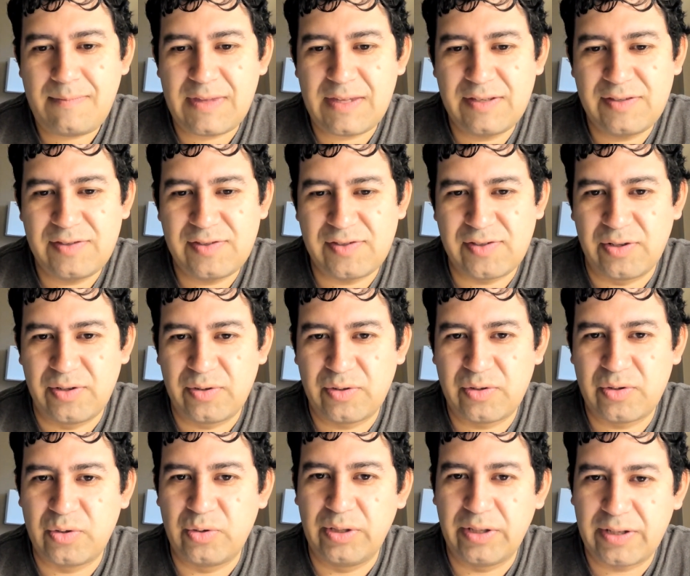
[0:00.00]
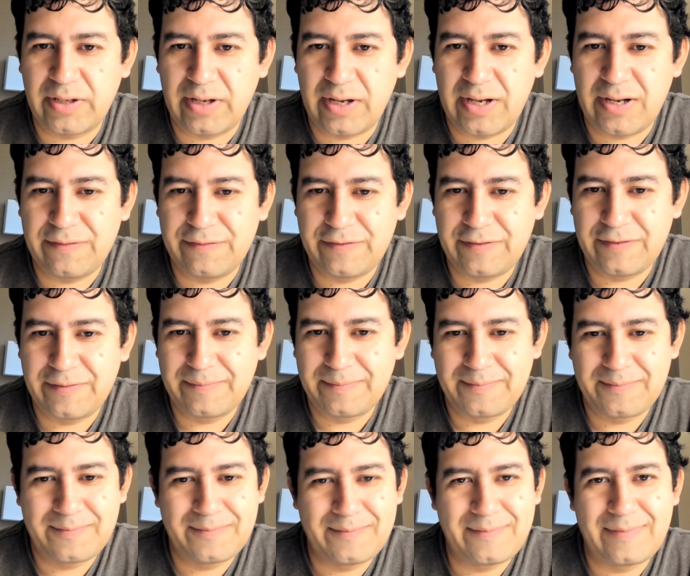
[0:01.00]
So Kulikov
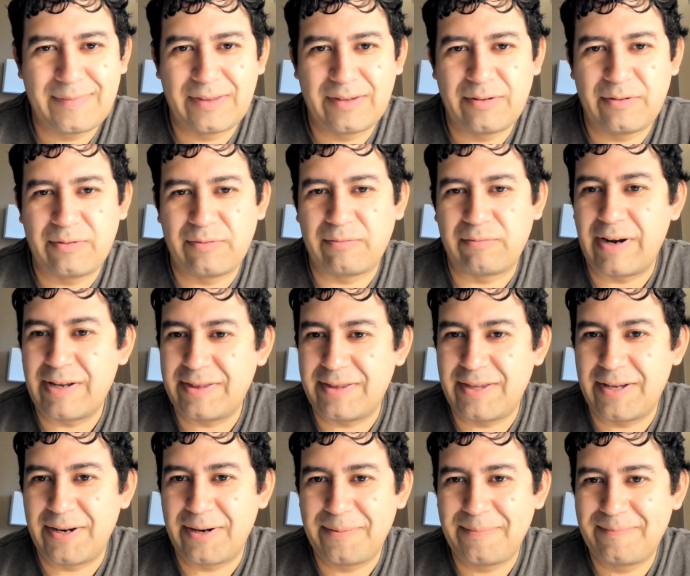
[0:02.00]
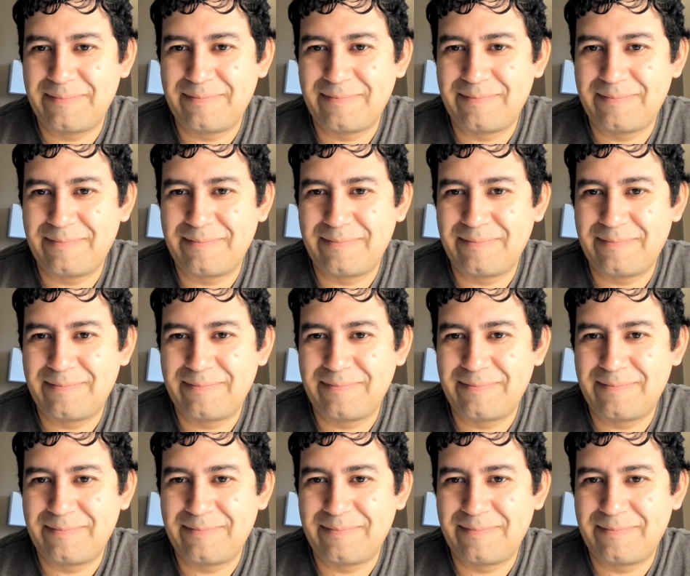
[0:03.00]
right there,